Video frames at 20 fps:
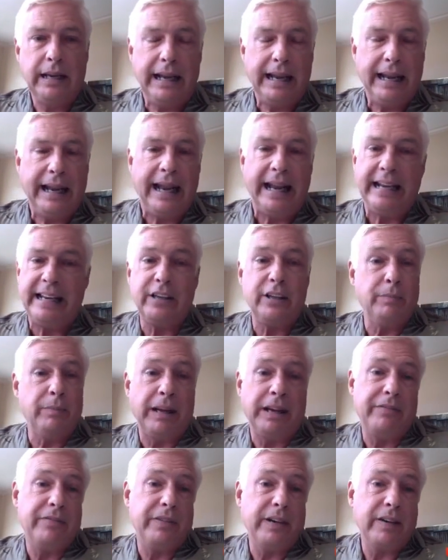And he could
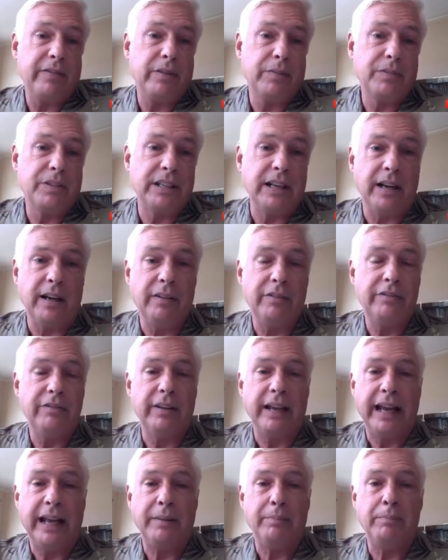make fun of himself
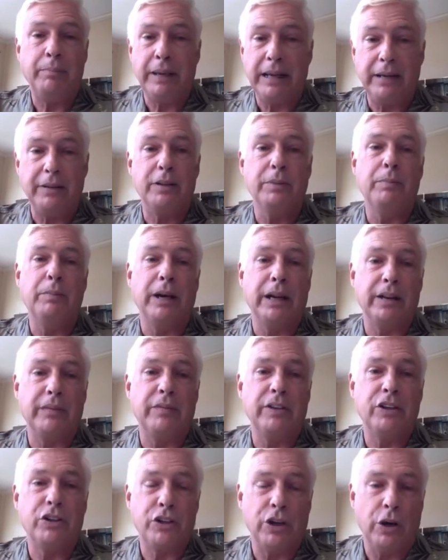and be the butt of
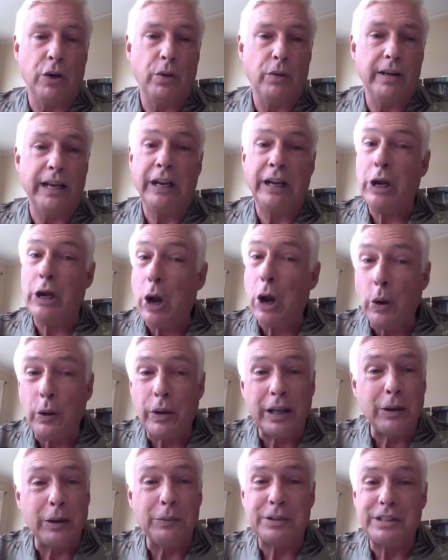the joke and know
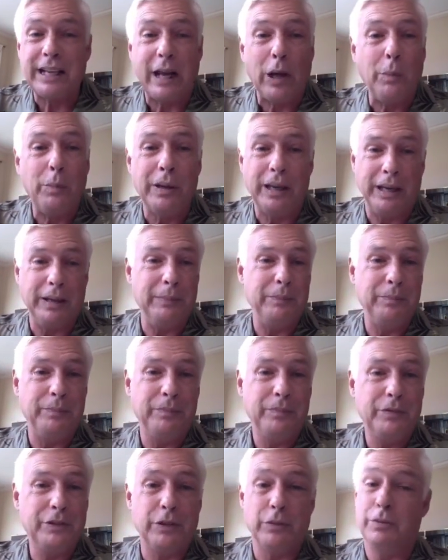that it was helping him.
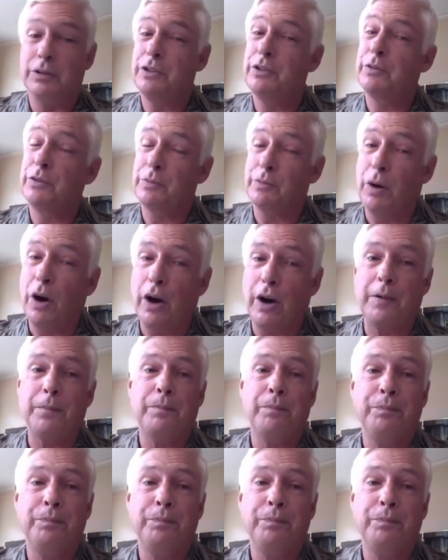So it was smart.